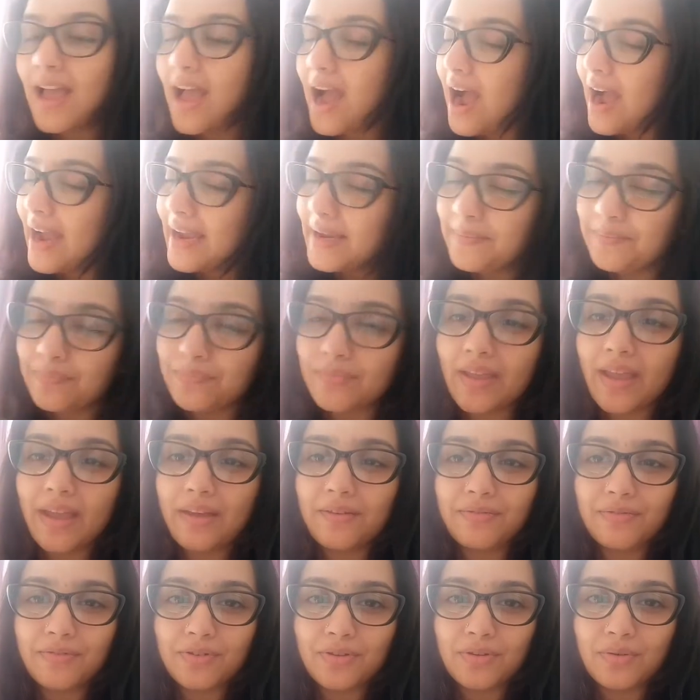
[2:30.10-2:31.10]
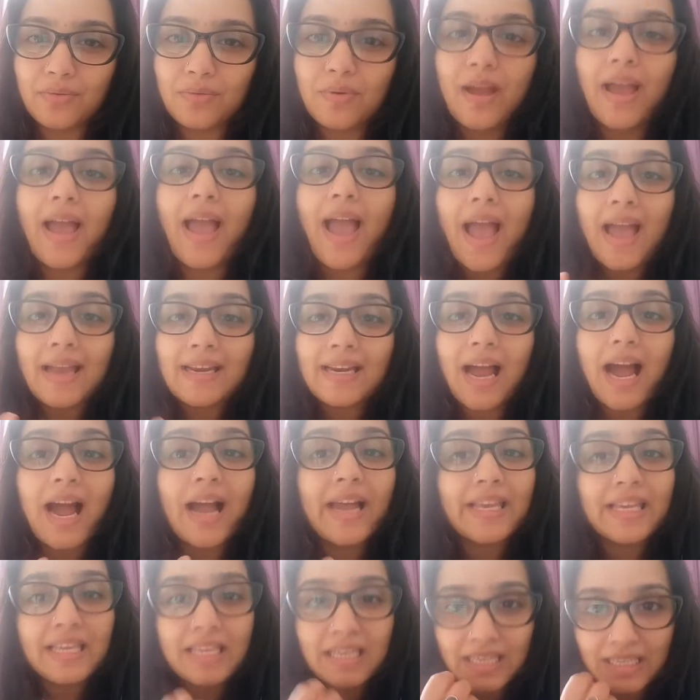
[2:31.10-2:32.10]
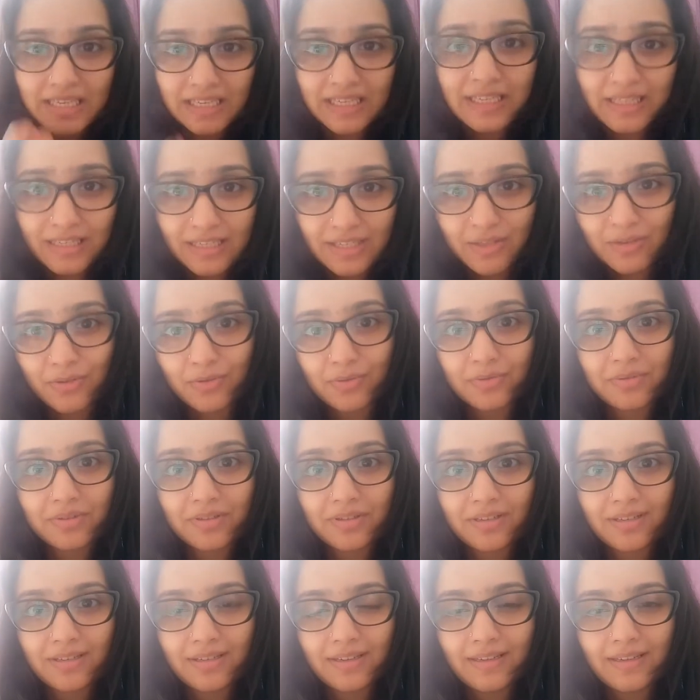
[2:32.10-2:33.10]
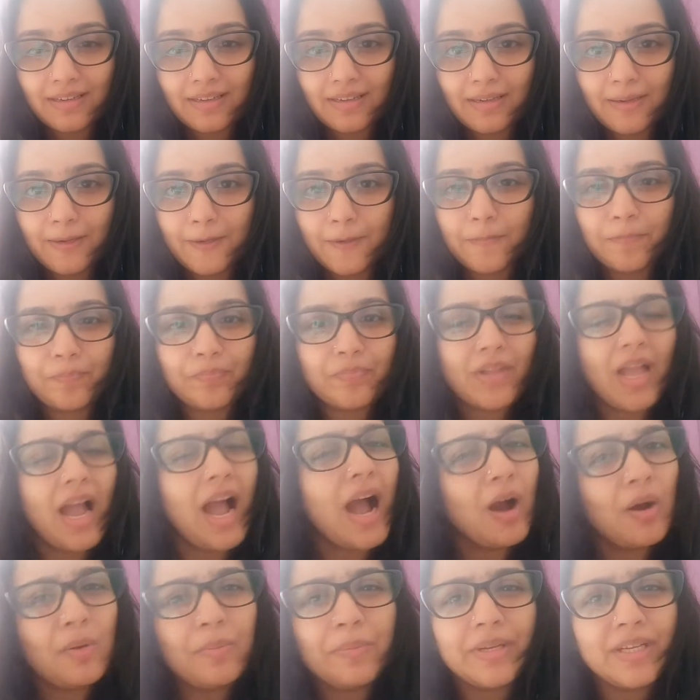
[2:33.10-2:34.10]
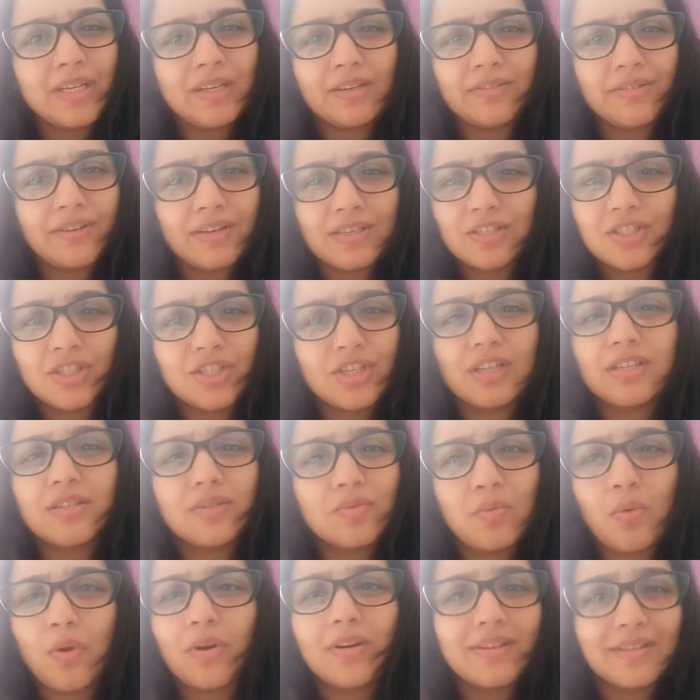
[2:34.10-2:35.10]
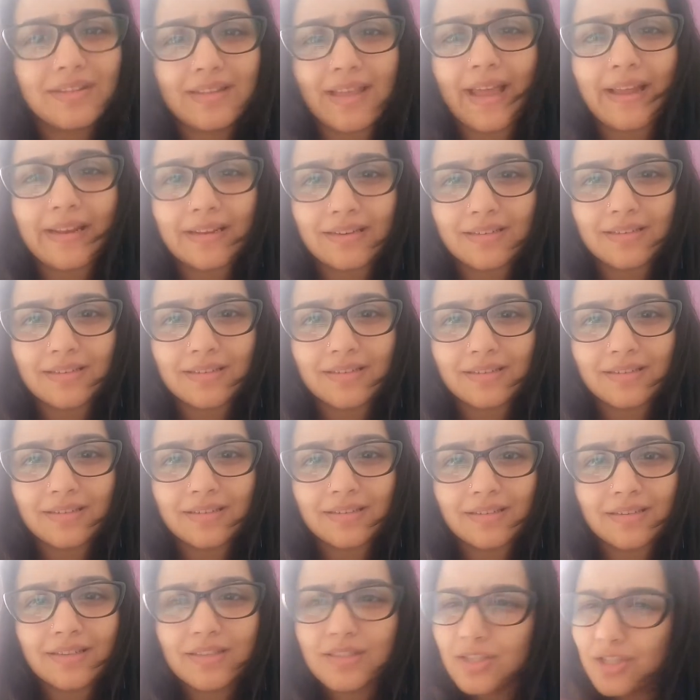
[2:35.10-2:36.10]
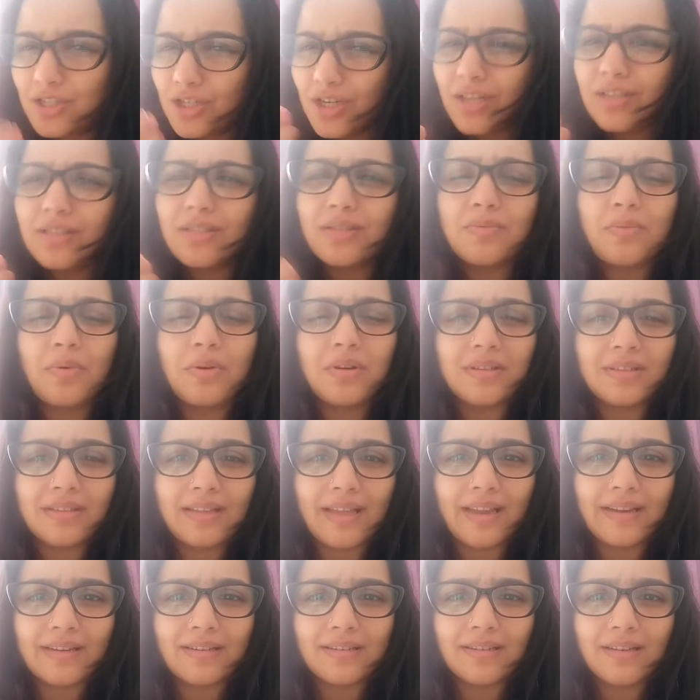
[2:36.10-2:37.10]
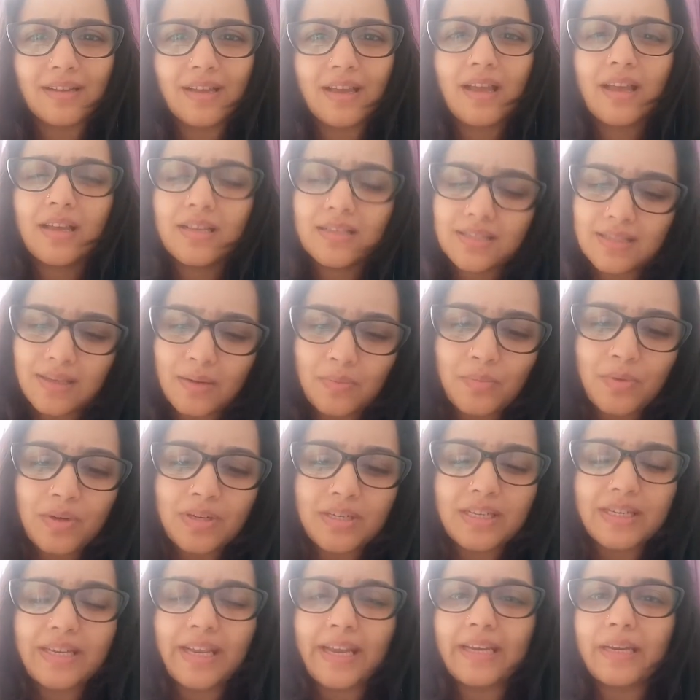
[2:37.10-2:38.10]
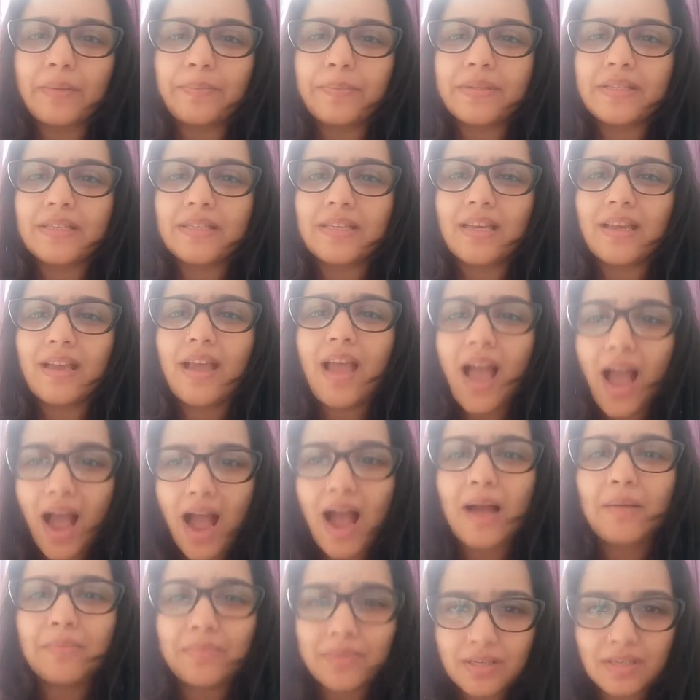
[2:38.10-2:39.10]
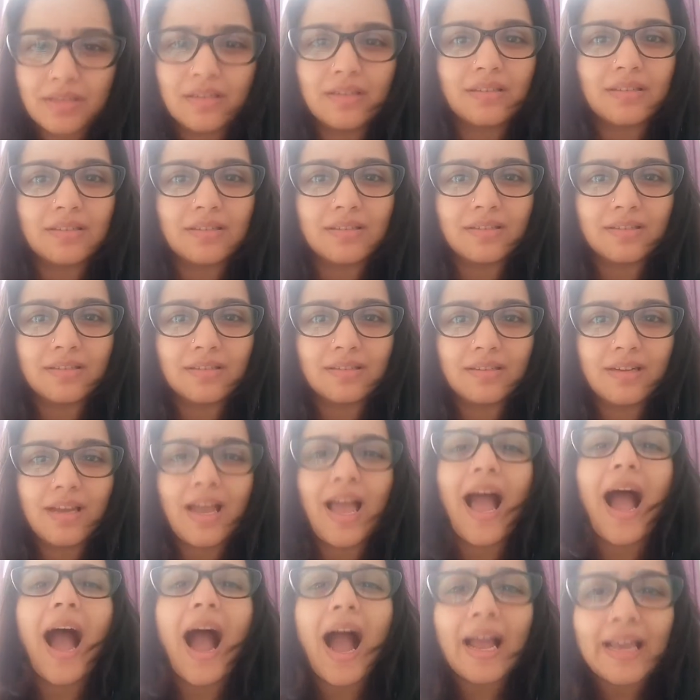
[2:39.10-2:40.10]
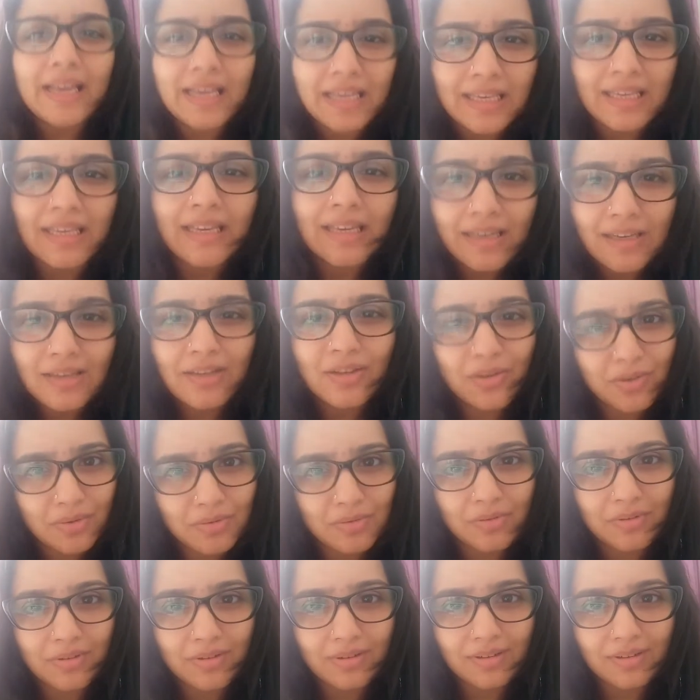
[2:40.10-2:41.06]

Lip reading: I am there for you and I hear you. How many of us just want that? Just want that. Someone to get up and say, I'm here. I hear you.